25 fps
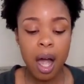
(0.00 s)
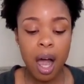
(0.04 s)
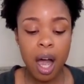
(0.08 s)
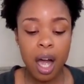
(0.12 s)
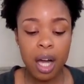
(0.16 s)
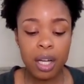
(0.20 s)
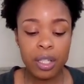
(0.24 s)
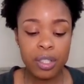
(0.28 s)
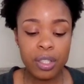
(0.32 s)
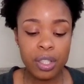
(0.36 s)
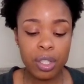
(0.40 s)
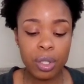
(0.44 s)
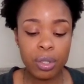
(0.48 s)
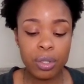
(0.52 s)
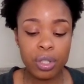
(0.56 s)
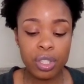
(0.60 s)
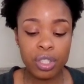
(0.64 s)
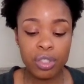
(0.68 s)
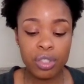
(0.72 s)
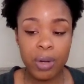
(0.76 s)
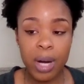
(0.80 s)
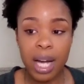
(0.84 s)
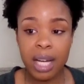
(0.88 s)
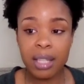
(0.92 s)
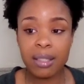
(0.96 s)
also
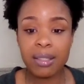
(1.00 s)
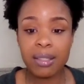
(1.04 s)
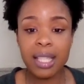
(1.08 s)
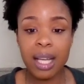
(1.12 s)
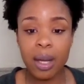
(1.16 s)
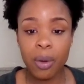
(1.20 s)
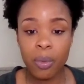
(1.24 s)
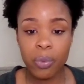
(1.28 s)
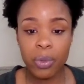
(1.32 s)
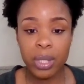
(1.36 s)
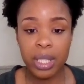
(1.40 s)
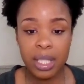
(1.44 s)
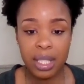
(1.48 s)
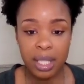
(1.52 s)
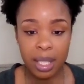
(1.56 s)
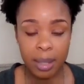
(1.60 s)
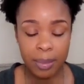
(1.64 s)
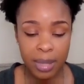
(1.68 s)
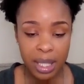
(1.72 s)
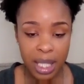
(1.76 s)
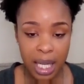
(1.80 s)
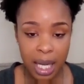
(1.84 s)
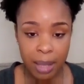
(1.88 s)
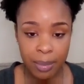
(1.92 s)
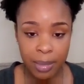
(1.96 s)
the trials that we
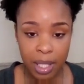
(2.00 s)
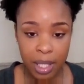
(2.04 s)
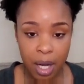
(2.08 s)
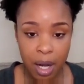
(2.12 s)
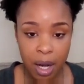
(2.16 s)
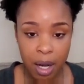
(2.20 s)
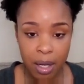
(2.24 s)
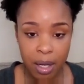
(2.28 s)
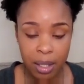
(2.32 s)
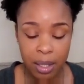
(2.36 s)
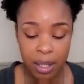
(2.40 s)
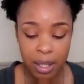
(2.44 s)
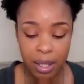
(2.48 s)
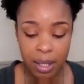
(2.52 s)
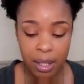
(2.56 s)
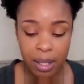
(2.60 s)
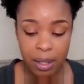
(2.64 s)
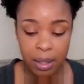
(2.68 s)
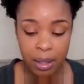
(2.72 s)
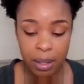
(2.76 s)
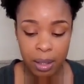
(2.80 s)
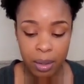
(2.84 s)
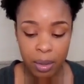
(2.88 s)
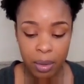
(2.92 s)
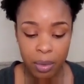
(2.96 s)
sometimes cause,
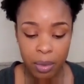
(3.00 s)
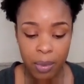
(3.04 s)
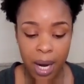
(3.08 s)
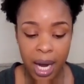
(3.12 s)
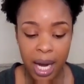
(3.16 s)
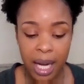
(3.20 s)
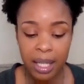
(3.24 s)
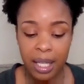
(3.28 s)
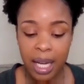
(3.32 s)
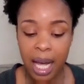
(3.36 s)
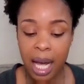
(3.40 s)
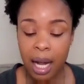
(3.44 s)
right?